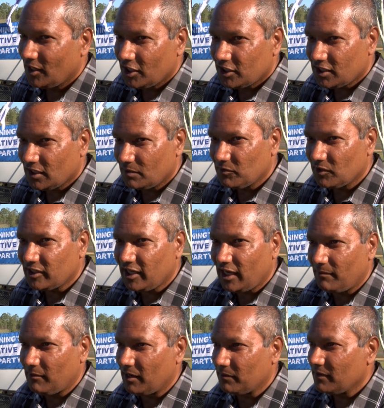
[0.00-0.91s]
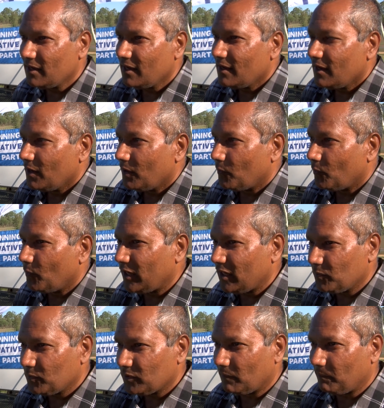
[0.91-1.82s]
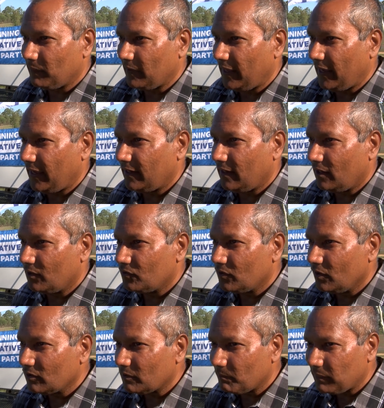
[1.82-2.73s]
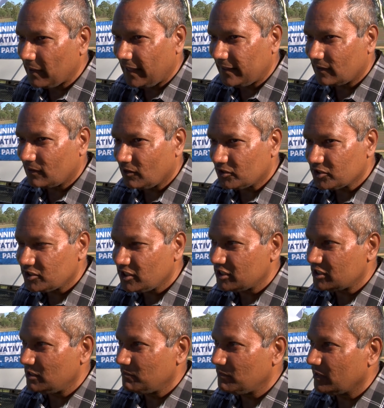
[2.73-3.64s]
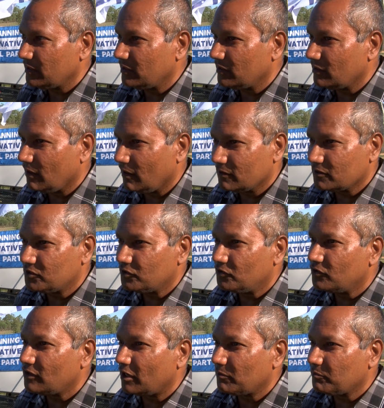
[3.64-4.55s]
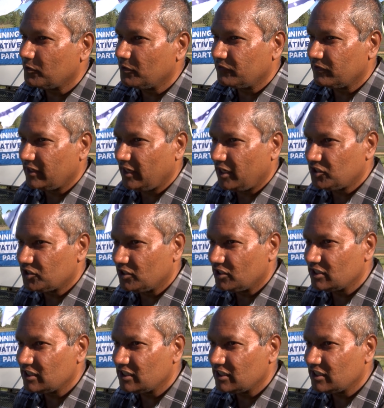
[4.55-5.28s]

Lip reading: Turnbull came out, went out with a plan, unrolled a plan that cost $60 million to drought-proof the nation.